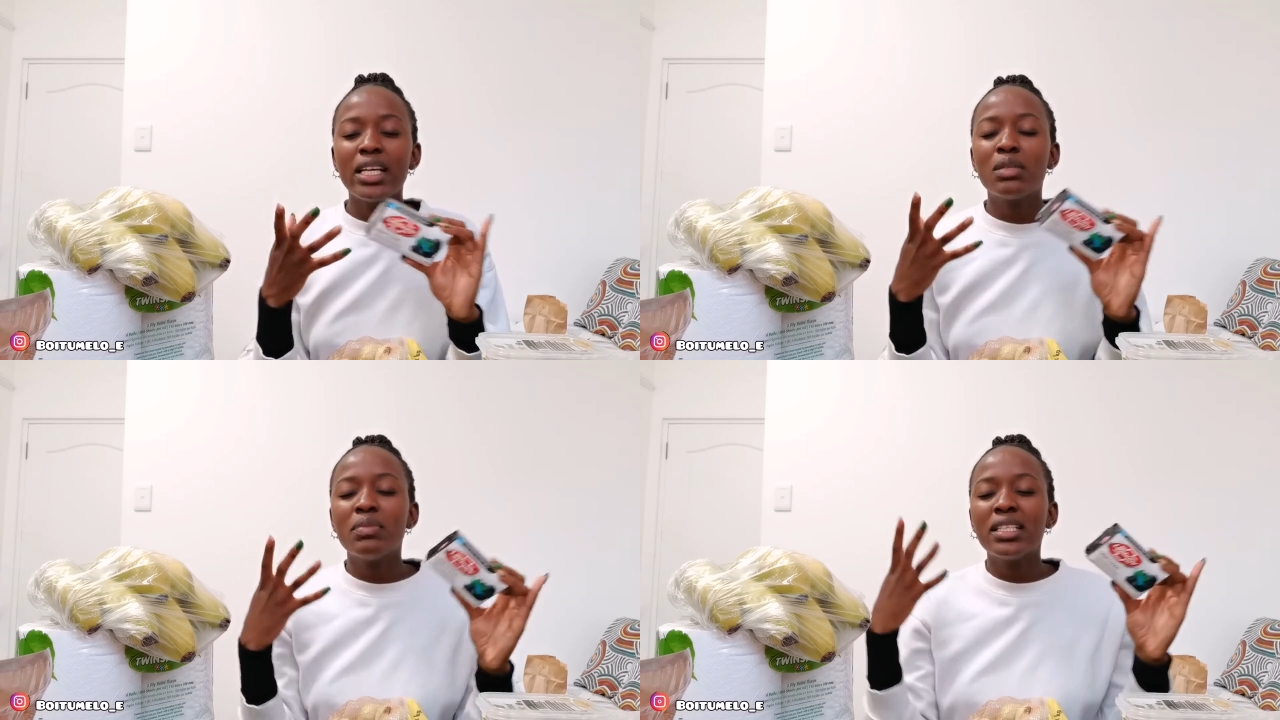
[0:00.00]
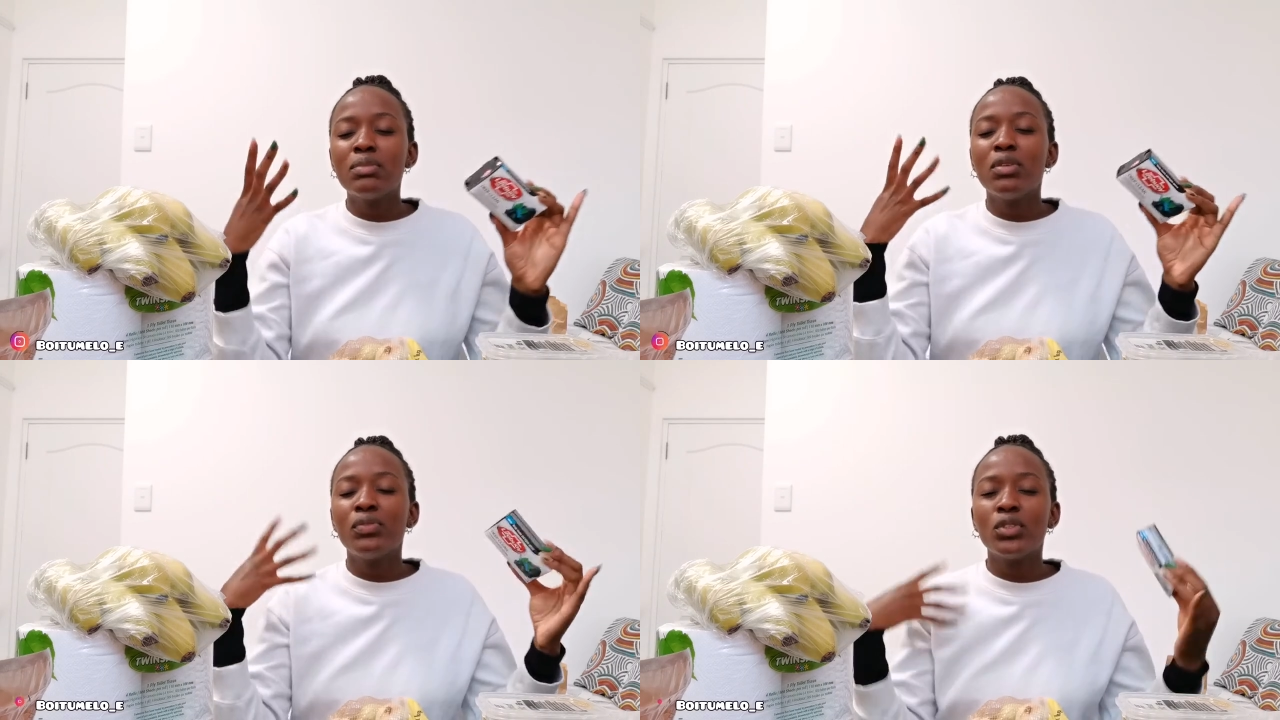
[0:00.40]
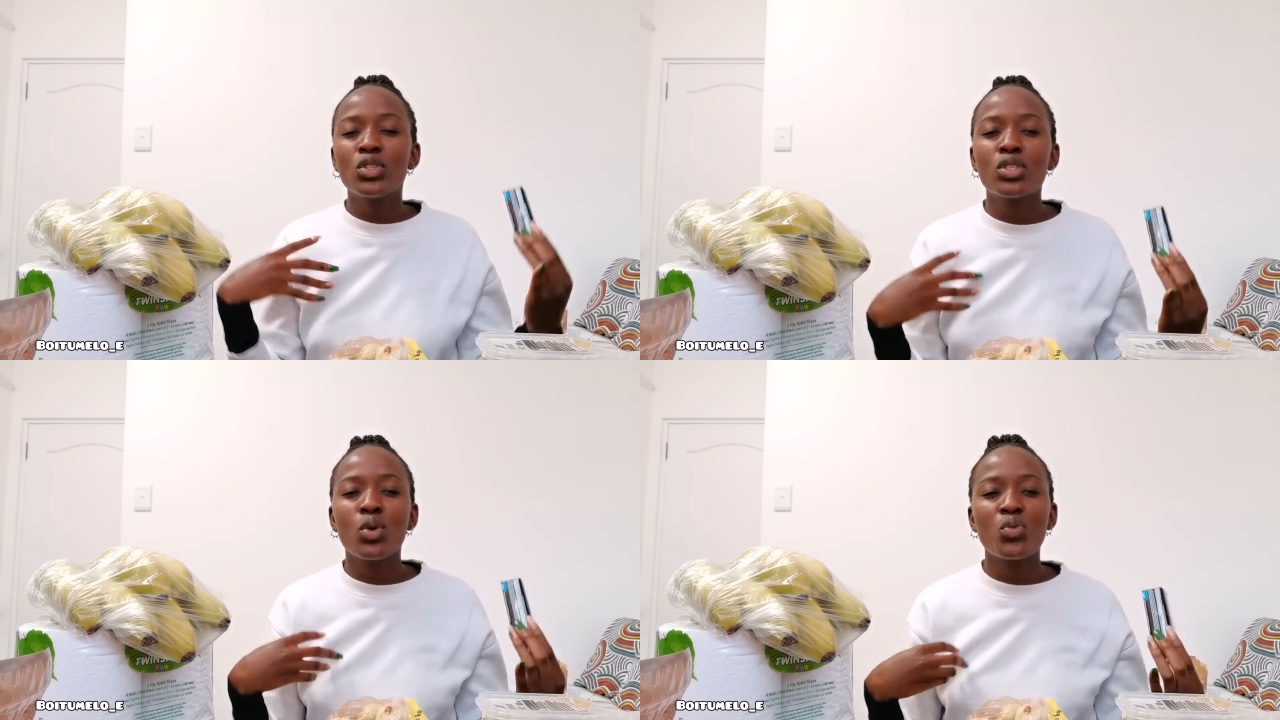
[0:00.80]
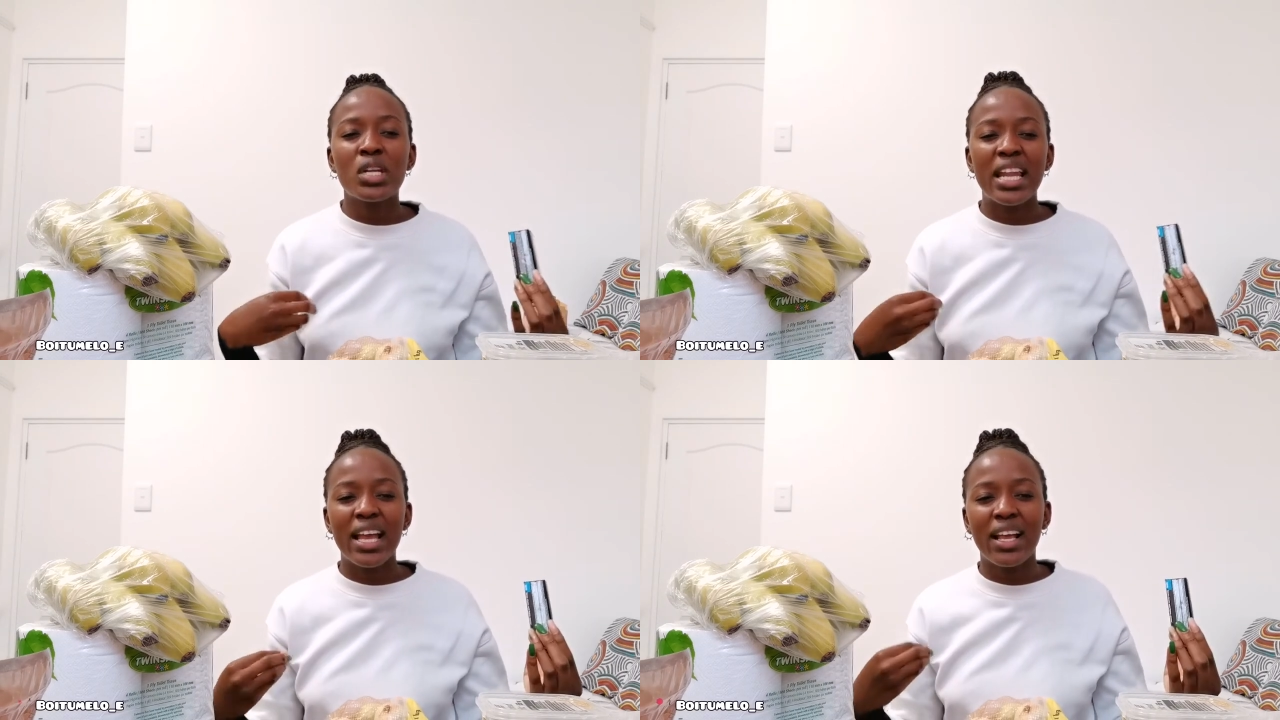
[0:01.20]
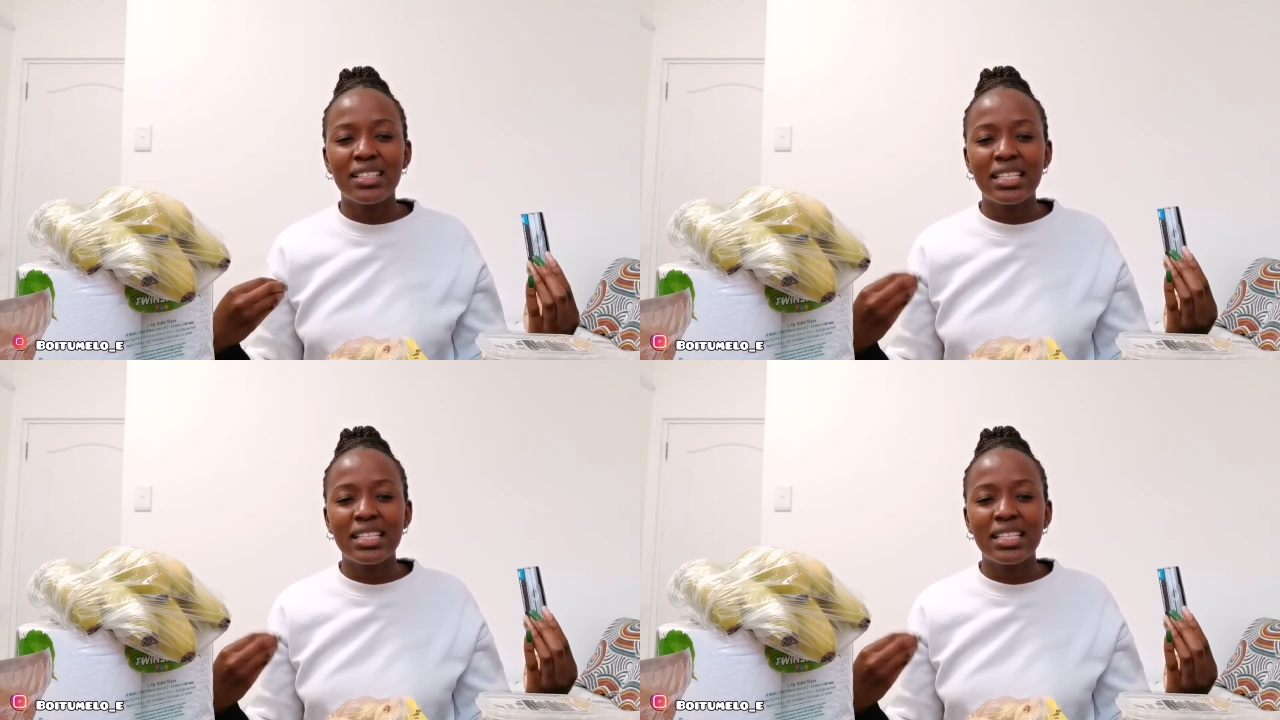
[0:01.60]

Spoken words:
it makes me feel so relaxed.